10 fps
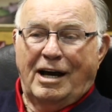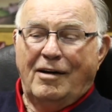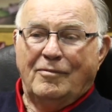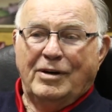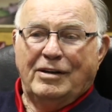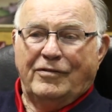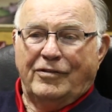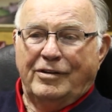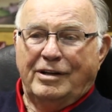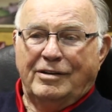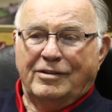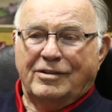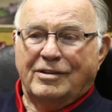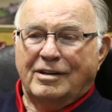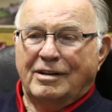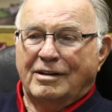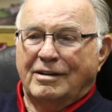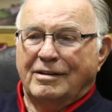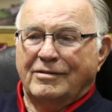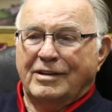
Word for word: I've made friends uh,